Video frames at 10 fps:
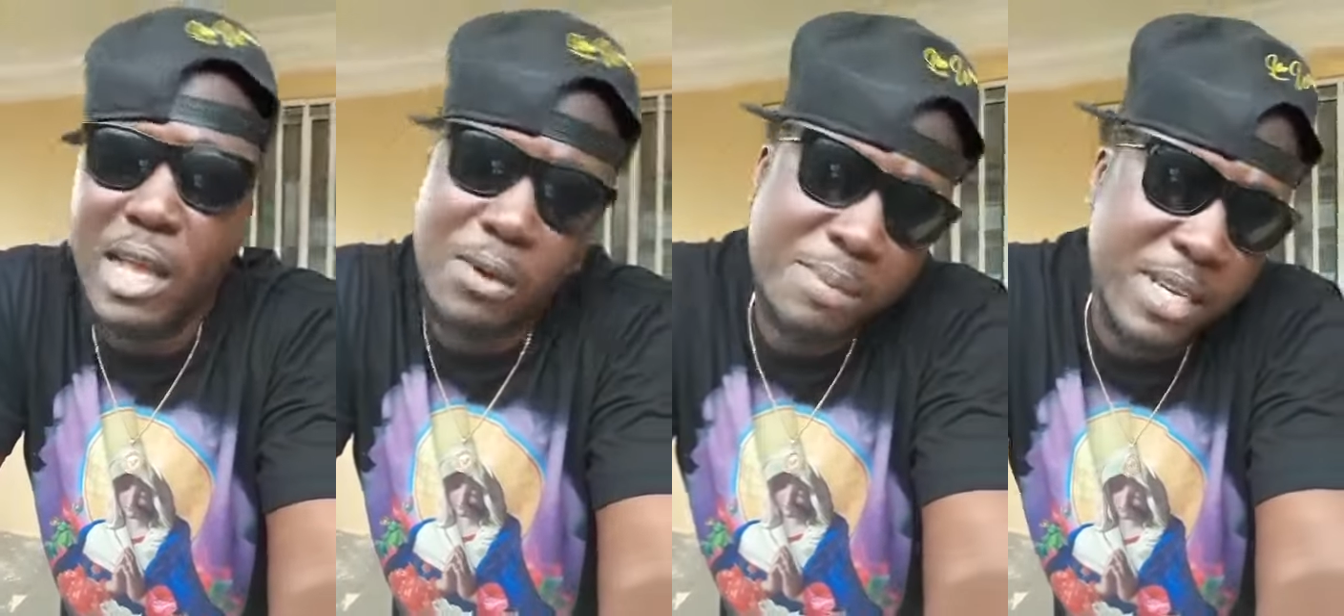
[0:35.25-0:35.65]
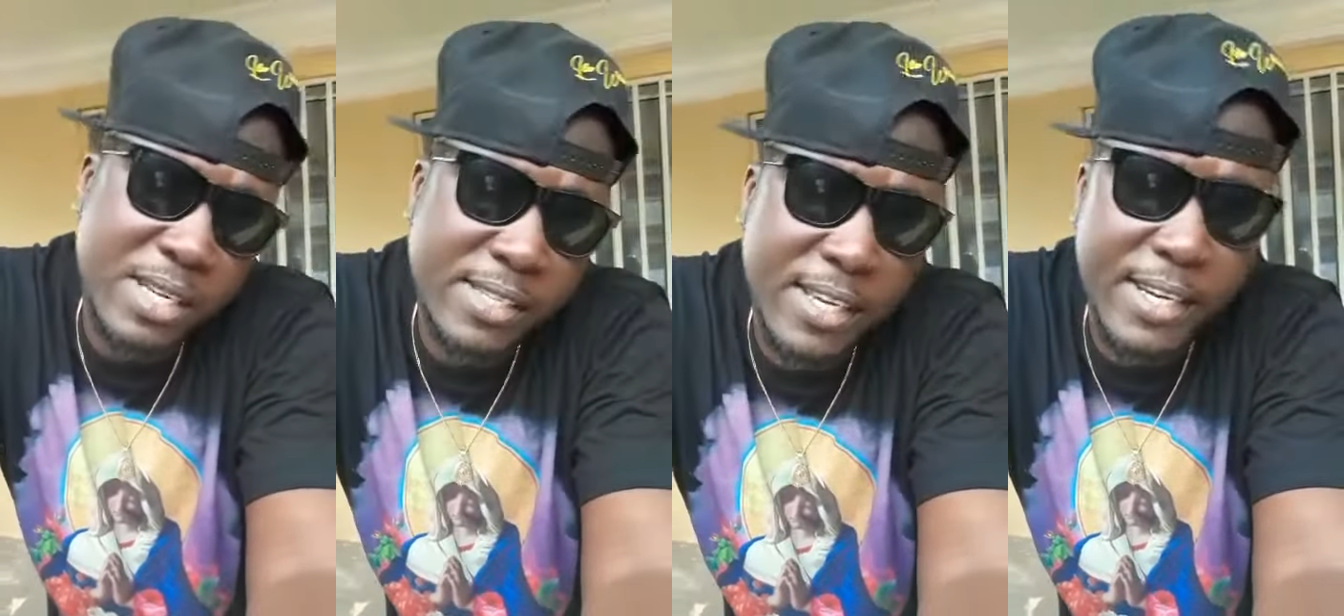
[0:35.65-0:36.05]
I'll be in
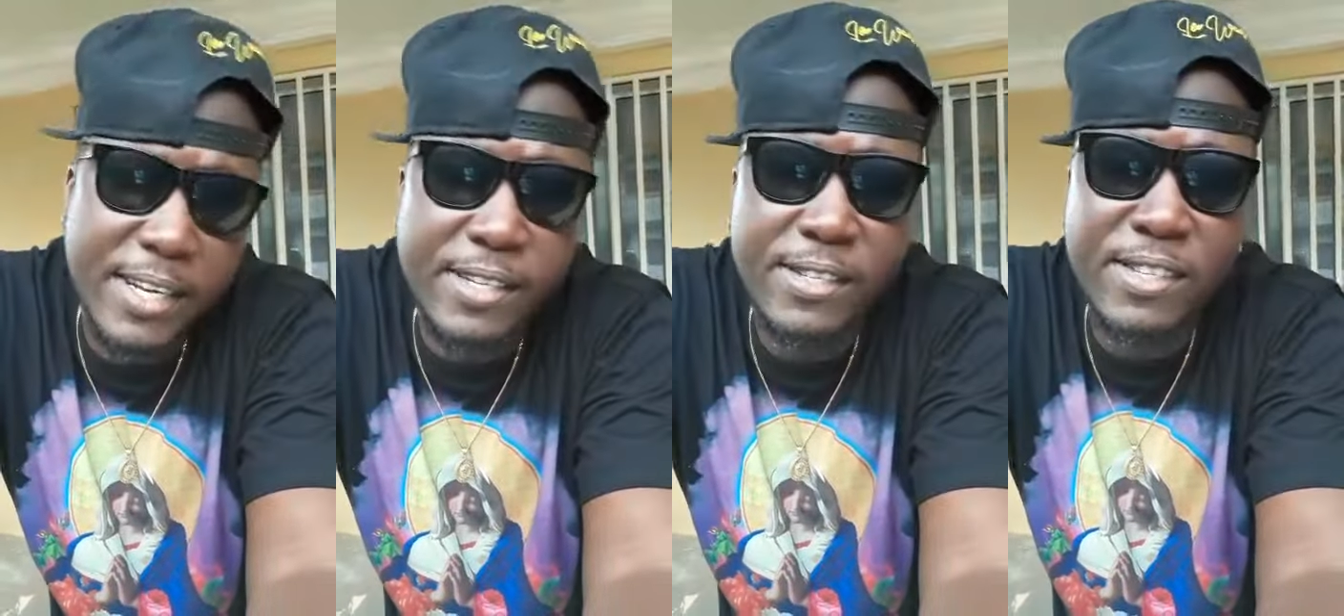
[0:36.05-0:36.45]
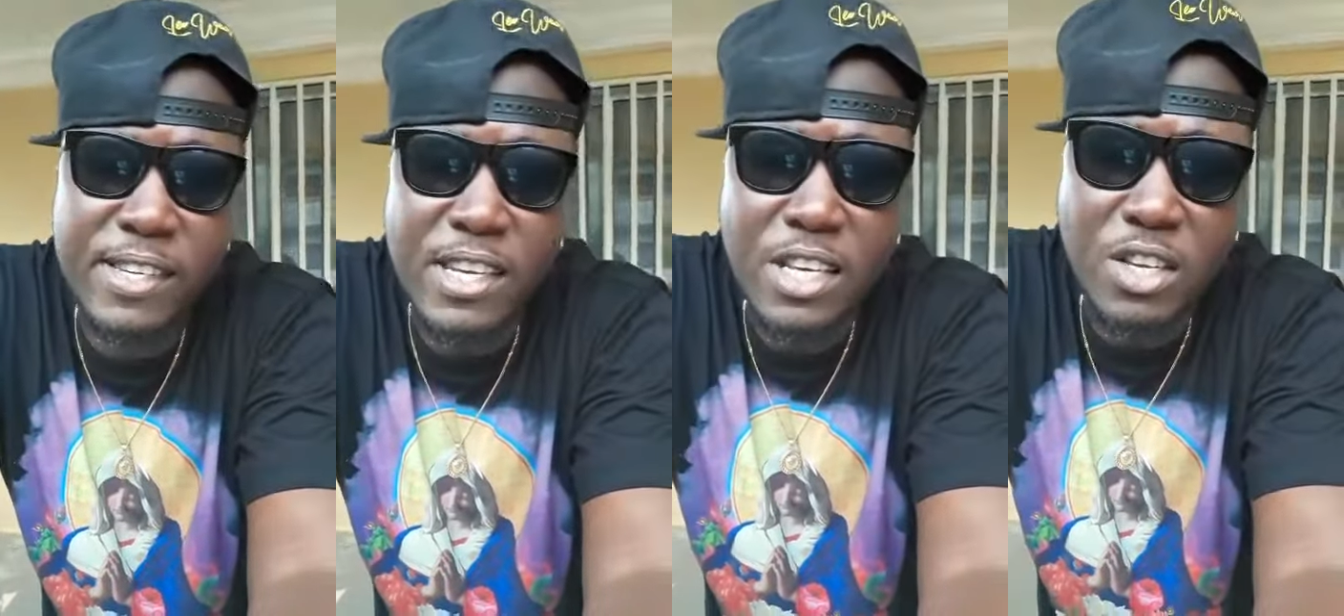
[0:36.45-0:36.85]
attendance,
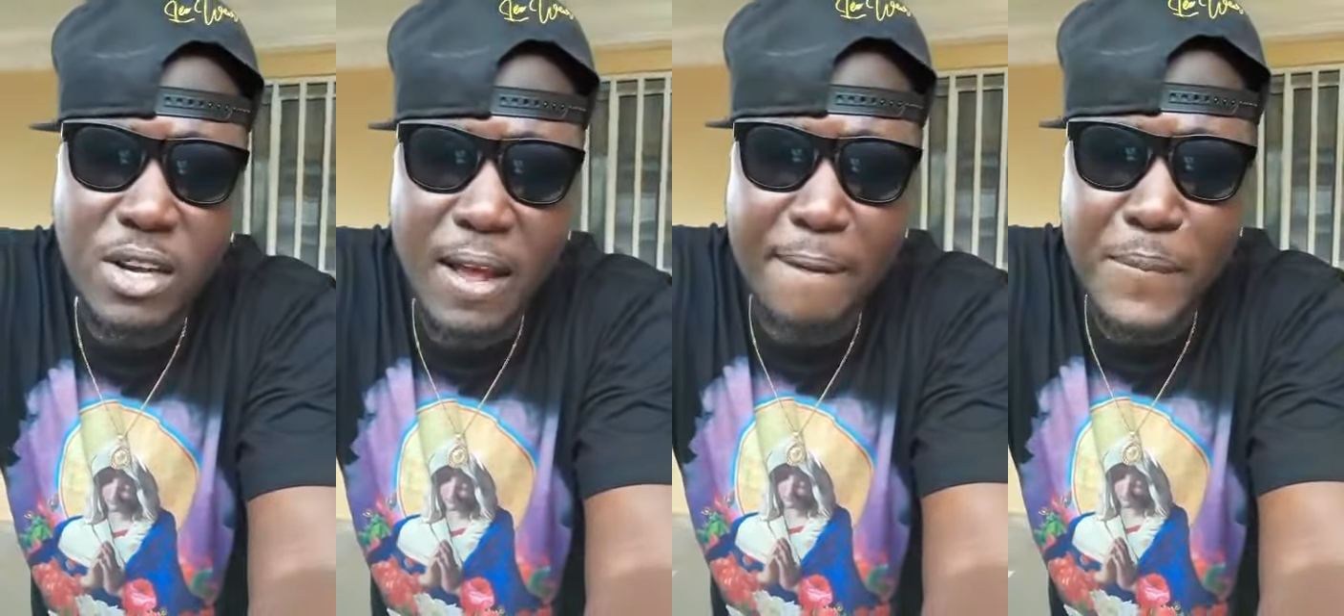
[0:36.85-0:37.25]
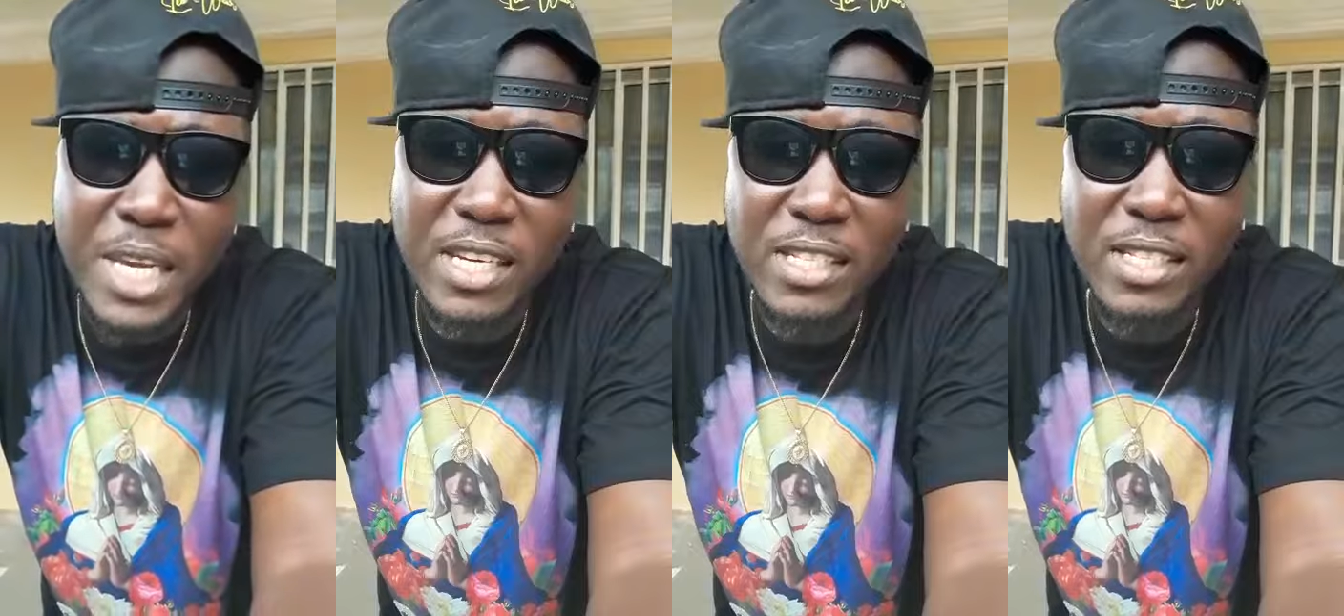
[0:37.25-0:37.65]
you know what I
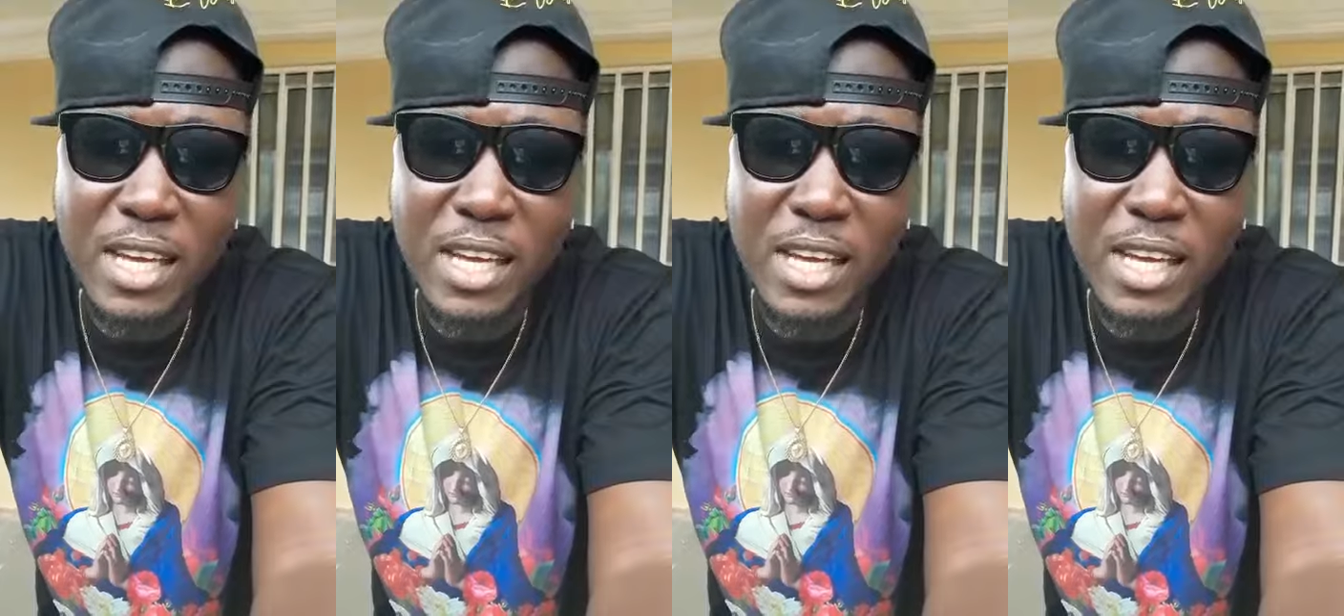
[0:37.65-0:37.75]
mean,